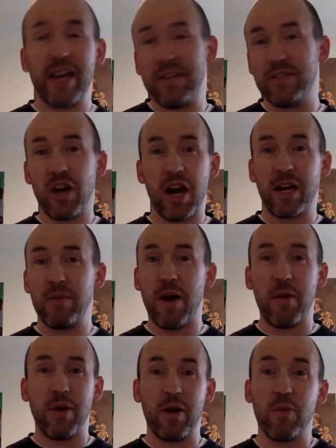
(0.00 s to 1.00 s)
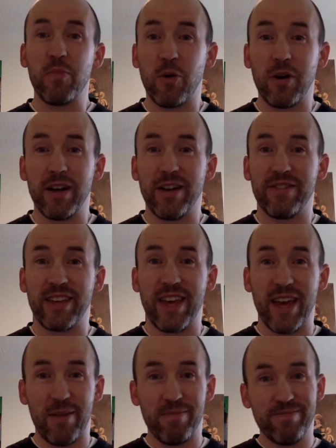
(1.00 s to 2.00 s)
of talk about my report of the
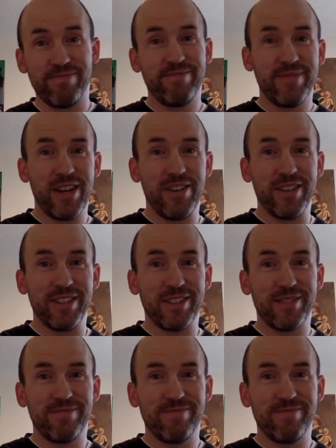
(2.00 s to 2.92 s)
game. Here it is.